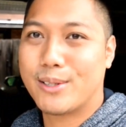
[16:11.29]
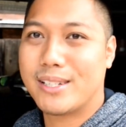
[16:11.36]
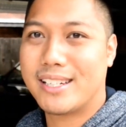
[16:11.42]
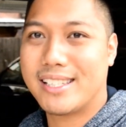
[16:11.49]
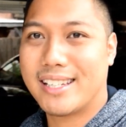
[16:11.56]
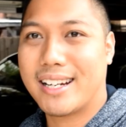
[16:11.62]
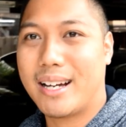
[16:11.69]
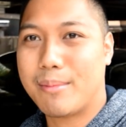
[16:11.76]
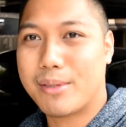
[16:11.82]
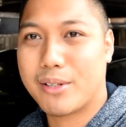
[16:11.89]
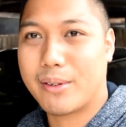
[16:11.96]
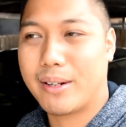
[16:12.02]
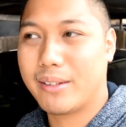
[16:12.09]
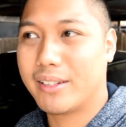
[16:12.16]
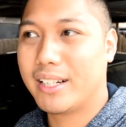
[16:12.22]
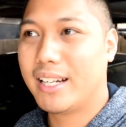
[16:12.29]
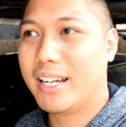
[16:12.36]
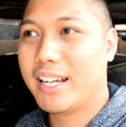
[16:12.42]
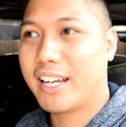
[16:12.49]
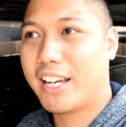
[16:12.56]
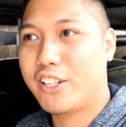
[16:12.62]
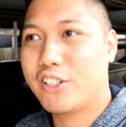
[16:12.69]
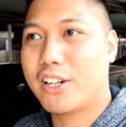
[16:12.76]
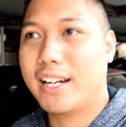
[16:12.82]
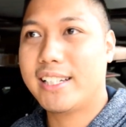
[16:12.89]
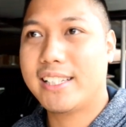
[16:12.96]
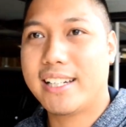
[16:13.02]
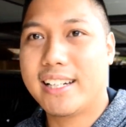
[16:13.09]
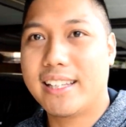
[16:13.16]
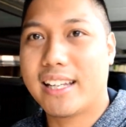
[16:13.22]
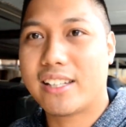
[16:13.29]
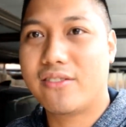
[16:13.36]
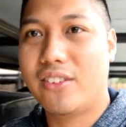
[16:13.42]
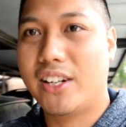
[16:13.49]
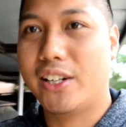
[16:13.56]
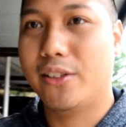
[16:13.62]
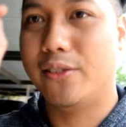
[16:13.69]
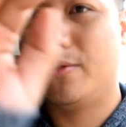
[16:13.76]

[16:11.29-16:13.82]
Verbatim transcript: season comes around. Catch you guys in the next video.